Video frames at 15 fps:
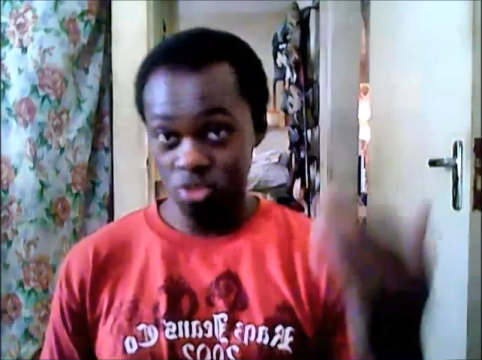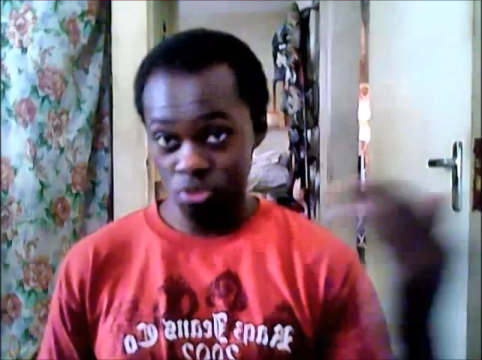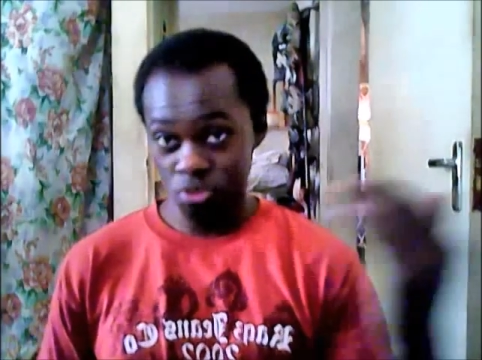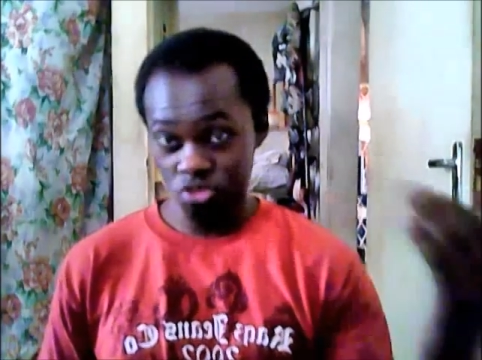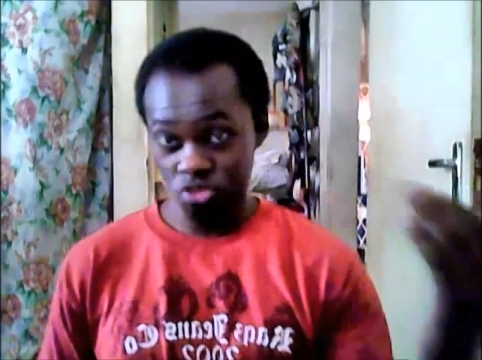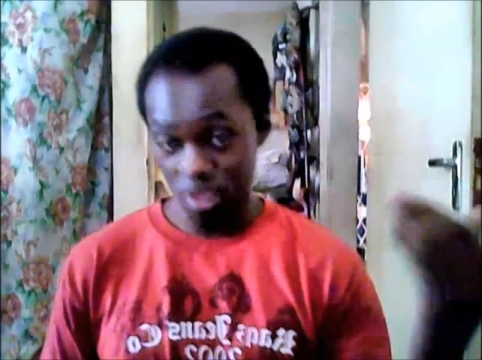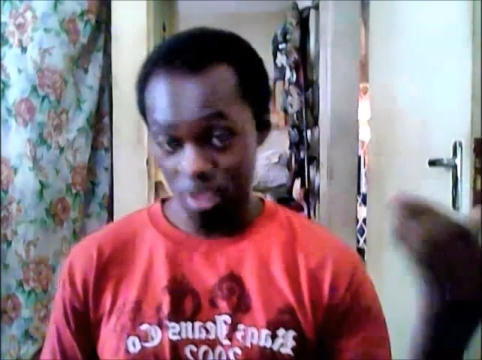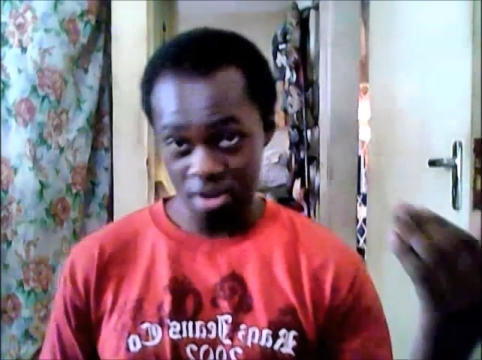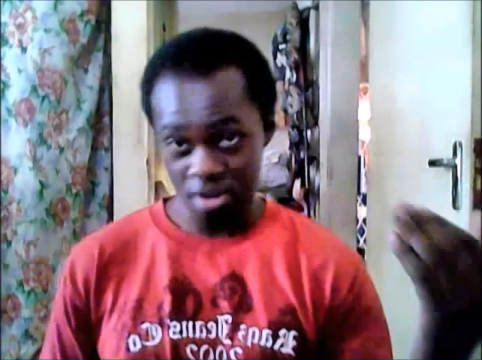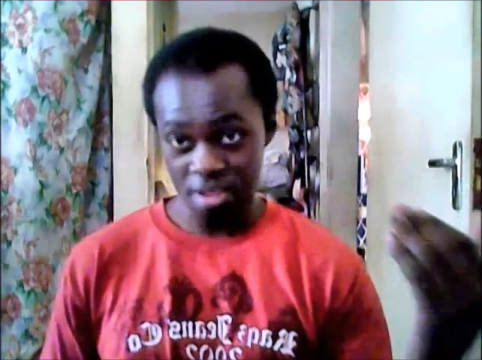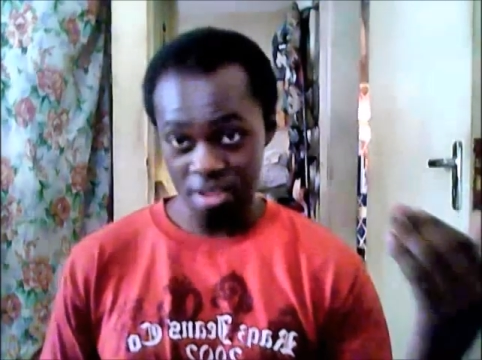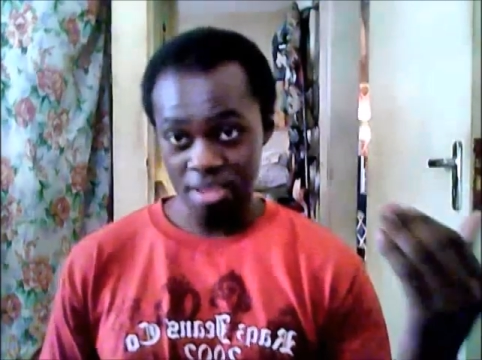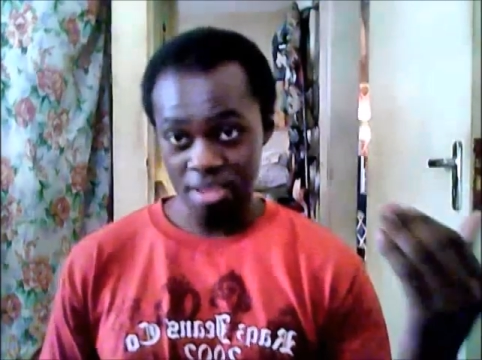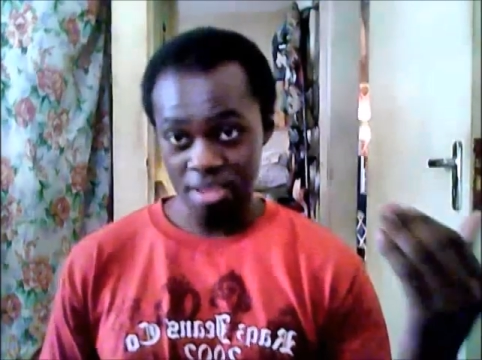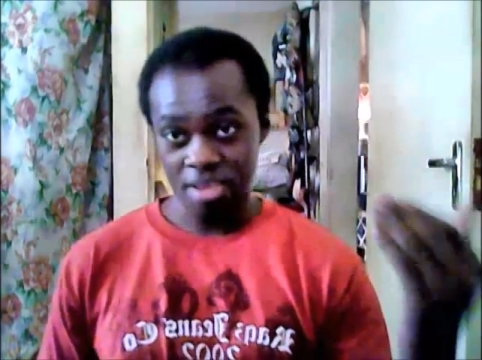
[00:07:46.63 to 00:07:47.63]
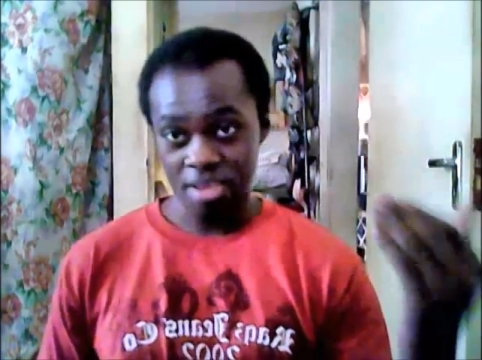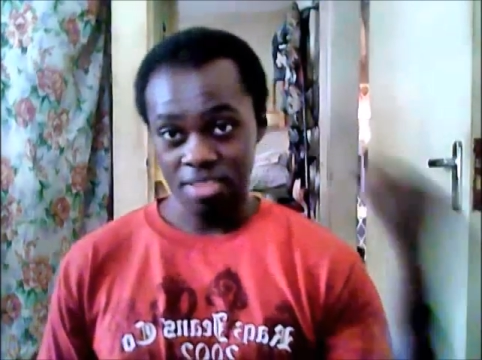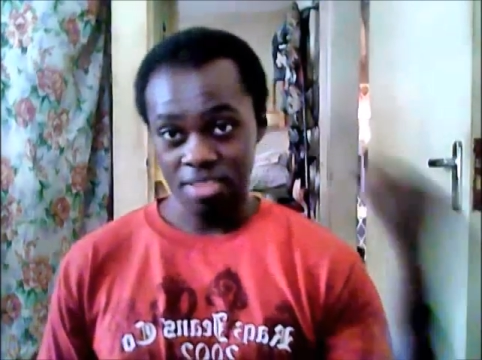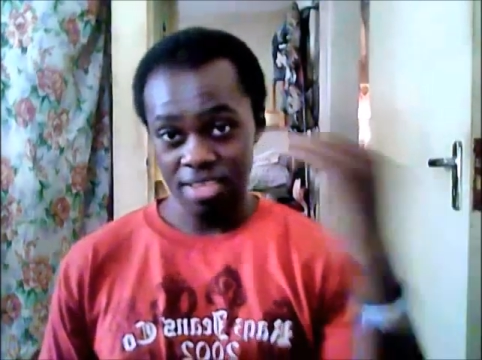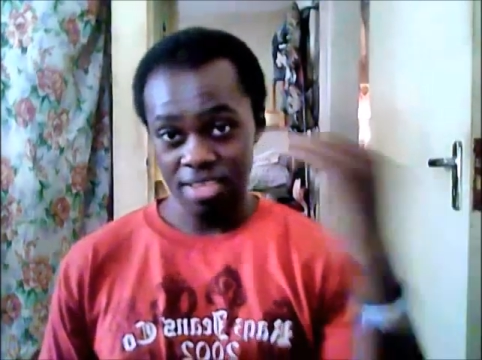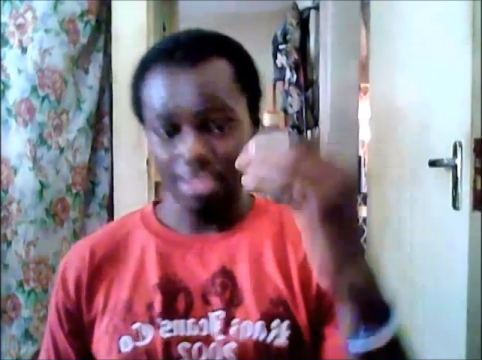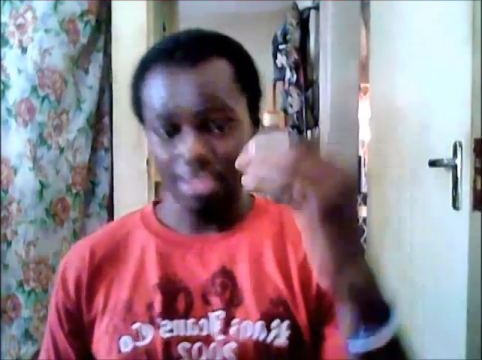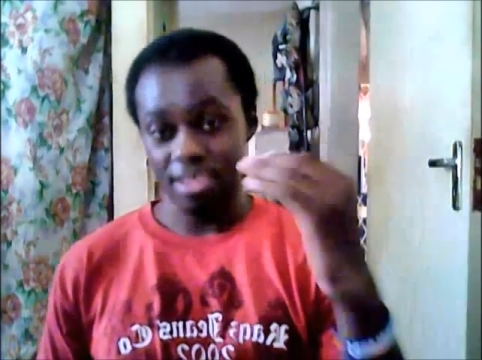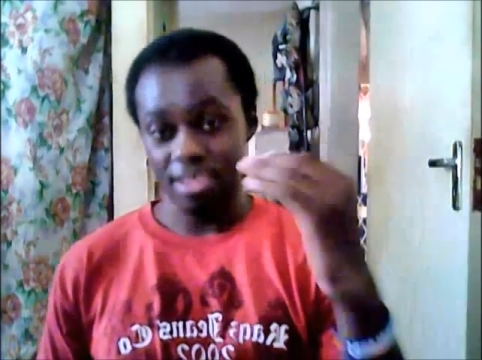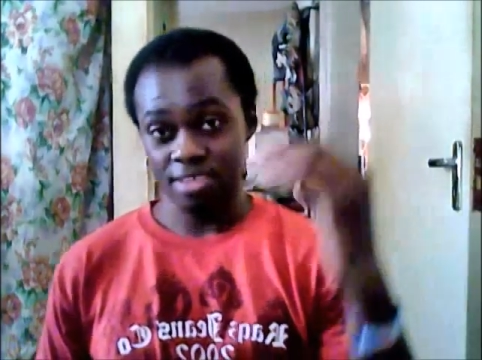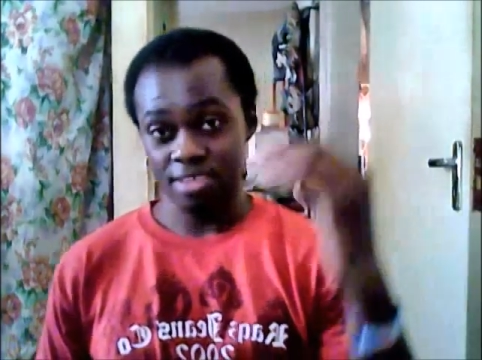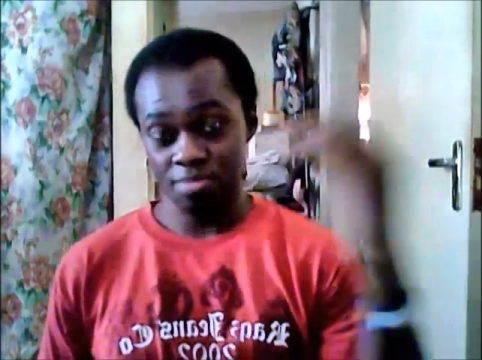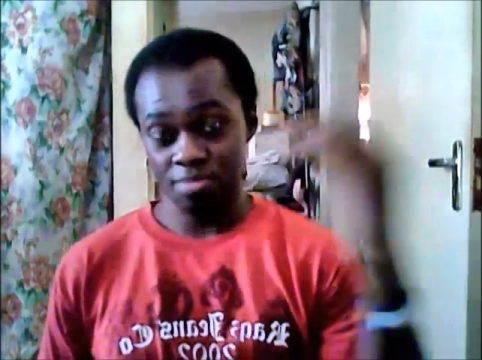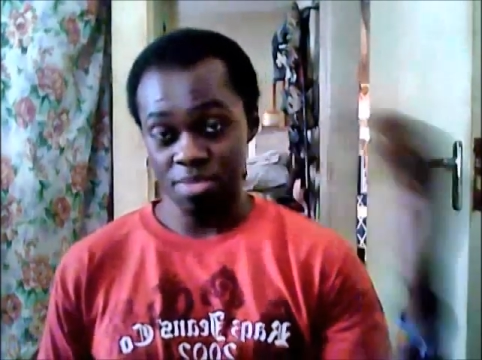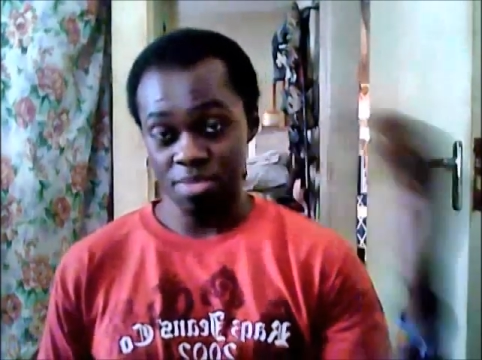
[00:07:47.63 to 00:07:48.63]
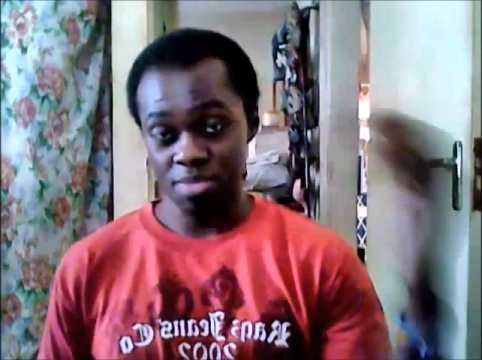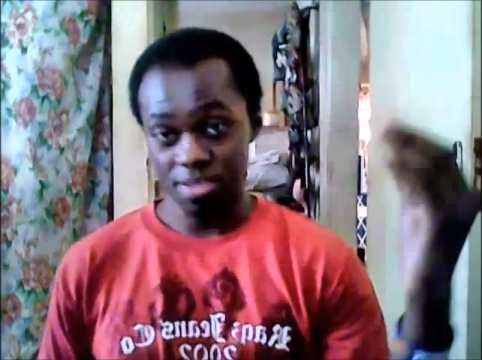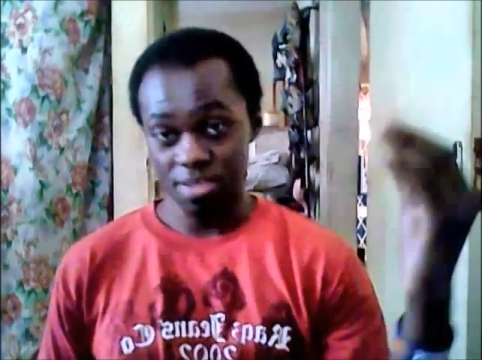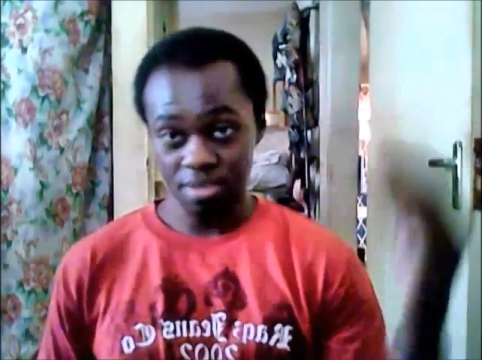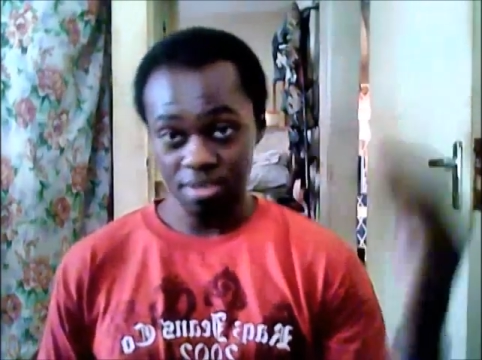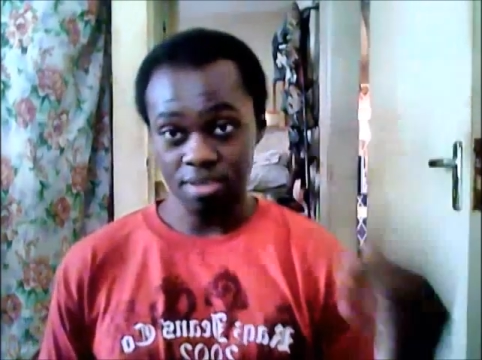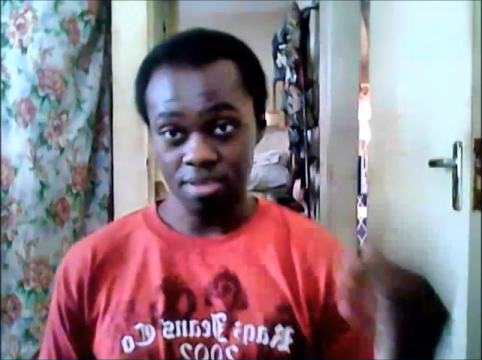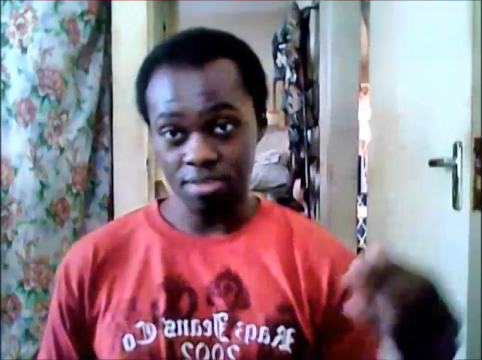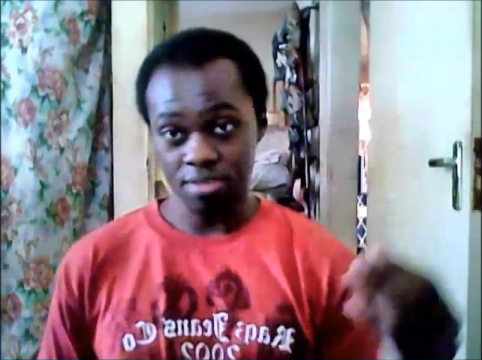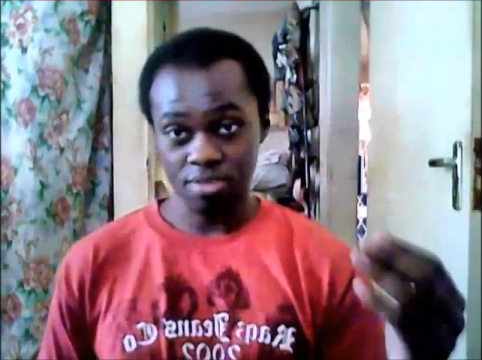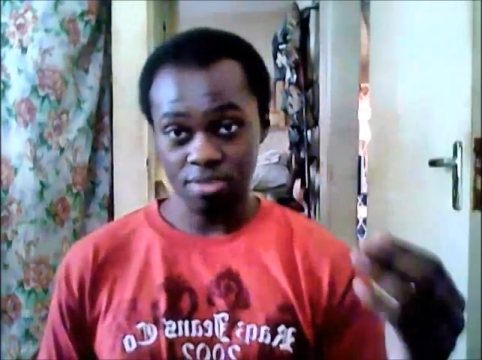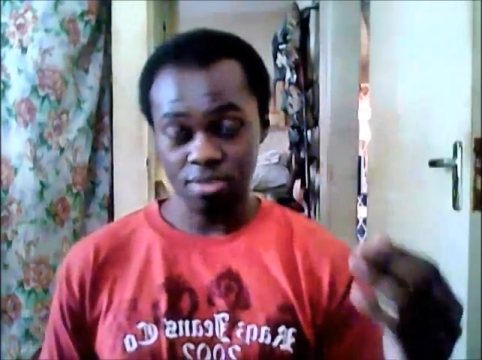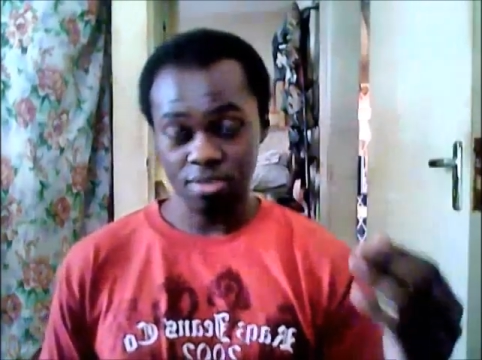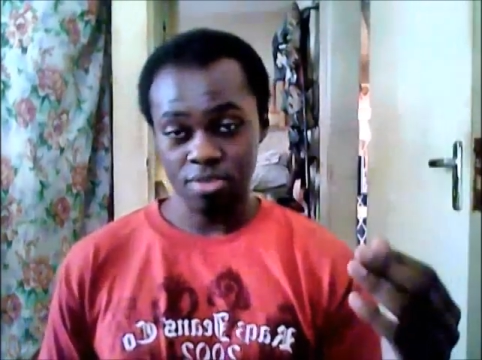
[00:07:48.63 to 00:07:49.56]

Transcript: strong the A King's beast is.